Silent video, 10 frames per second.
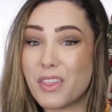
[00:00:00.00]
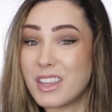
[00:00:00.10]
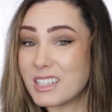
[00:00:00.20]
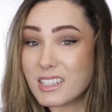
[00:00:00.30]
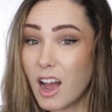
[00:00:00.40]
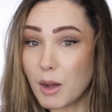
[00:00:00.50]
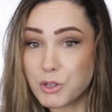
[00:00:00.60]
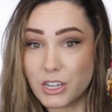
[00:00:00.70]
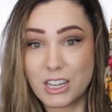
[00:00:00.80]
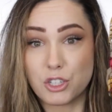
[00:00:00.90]
this
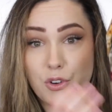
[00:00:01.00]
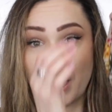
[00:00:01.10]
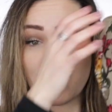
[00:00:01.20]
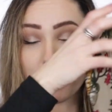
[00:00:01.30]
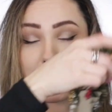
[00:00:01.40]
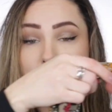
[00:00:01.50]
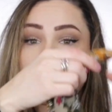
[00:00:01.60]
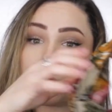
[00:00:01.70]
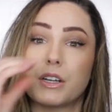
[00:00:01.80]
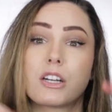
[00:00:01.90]
option is great where you
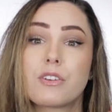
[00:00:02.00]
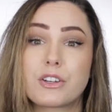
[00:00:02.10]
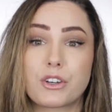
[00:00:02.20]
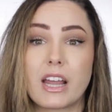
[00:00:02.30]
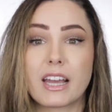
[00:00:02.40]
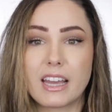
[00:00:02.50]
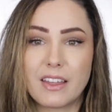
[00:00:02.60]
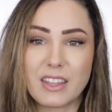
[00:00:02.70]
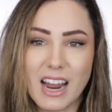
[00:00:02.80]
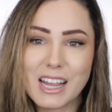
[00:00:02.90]
can put it around your neck,
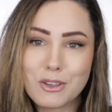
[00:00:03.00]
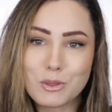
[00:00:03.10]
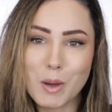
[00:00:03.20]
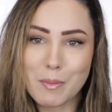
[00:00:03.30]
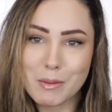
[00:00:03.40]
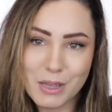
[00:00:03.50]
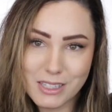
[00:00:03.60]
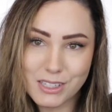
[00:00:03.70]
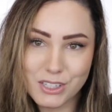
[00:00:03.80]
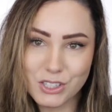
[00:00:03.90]
and then I use bobby
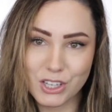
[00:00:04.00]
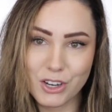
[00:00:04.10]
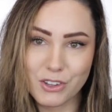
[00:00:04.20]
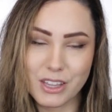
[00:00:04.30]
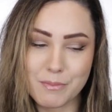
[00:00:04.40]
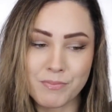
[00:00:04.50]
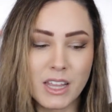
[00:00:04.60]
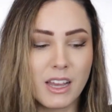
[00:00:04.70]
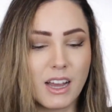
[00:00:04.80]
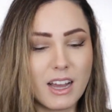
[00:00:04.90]
pins to secure them
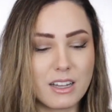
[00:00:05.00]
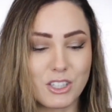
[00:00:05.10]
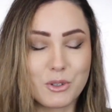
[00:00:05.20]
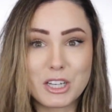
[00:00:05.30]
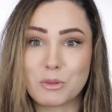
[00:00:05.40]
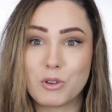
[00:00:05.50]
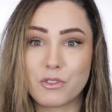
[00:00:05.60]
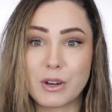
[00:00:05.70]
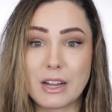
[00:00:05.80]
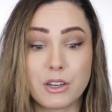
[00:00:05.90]
so it doesn't
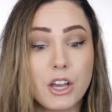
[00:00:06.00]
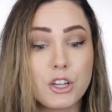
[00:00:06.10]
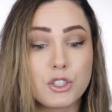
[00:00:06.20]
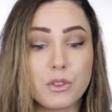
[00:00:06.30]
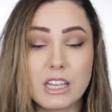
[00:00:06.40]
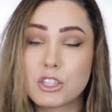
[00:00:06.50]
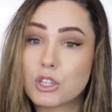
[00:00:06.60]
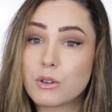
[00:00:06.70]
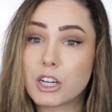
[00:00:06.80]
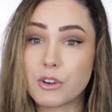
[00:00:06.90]
move around. So these
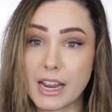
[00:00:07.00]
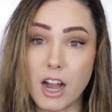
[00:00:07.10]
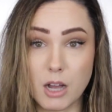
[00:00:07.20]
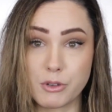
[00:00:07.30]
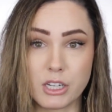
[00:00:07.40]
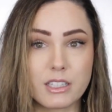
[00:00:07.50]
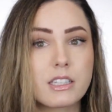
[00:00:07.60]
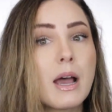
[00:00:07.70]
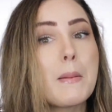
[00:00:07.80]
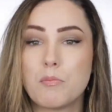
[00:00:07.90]
two are great options.
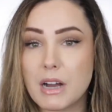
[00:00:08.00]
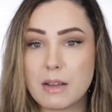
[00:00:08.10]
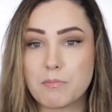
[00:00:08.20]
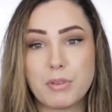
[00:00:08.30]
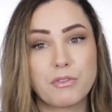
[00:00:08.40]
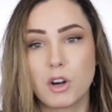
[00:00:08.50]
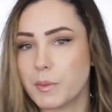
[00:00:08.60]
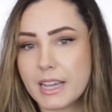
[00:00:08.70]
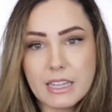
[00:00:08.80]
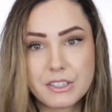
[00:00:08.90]
But before
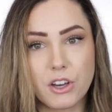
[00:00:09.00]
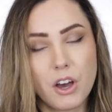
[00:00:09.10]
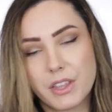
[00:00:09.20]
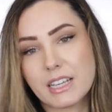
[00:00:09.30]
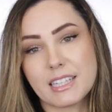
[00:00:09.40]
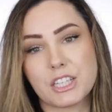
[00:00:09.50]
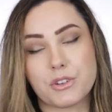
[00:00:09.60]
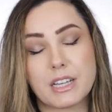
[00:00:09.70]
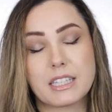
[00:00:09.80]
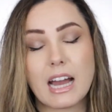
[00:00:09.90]
we get into all the
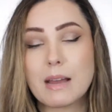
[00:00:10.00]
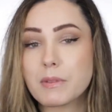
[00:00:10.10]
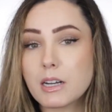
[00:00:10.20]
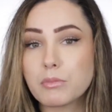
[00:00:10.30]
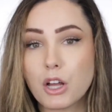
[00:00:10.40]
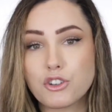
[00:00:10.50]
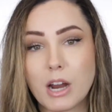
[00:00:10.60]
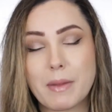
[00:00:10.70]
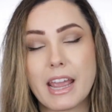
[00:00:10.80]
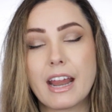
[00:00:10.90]
accessories, I'm gonna blow
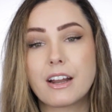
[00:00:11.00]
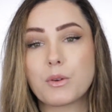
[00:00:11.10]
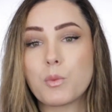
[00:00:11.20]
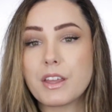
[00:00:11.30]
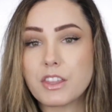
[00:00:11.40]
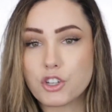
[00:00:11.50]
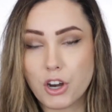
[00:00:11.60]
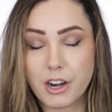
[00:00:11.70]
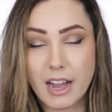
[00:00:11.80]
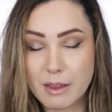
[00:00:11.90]
dry my hair with the
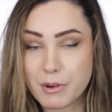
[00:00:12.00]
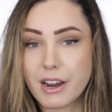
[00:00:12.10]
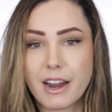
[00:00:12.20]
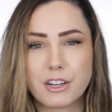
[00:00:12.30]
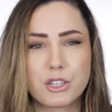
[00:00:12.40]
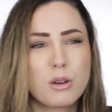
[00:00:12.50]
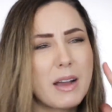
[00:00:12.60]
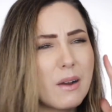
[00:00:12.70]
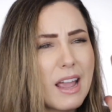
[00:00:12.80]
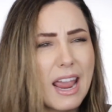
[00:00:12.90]
Shark HyperAIR to
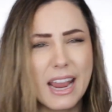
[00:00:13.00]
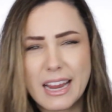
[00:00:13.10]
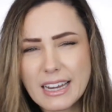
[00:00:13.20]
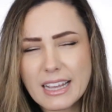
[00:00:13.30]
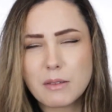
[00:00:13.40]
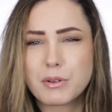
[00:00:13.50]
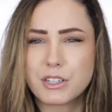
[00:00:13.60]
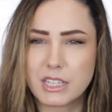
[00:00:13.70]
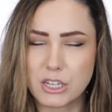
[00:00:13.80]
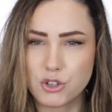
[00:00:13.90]
about
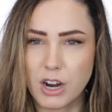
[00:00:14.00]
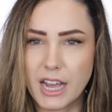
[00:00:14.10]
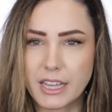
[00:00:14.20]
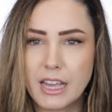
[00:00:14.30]
80% dry.